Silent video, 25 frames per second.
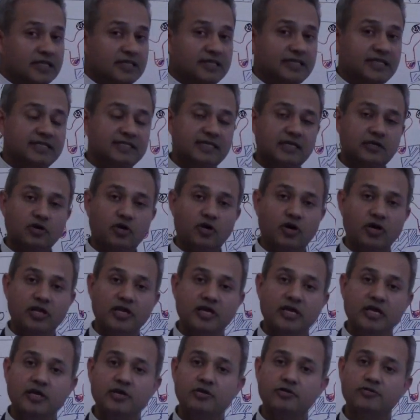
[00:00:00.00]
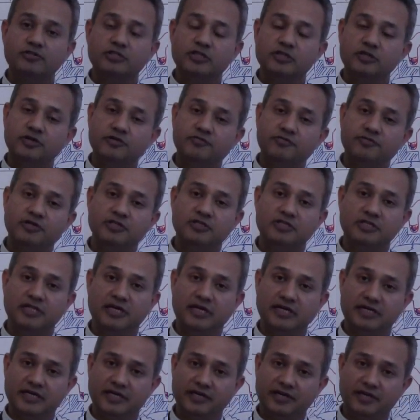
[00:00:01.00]
these are calling eosinophils in
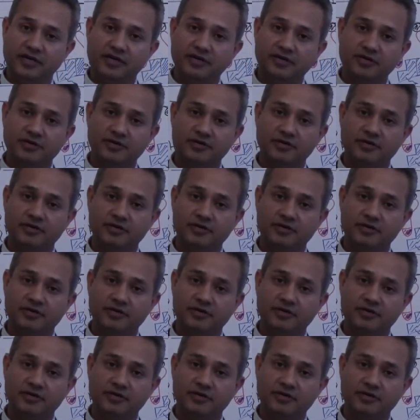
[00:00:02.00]
that area.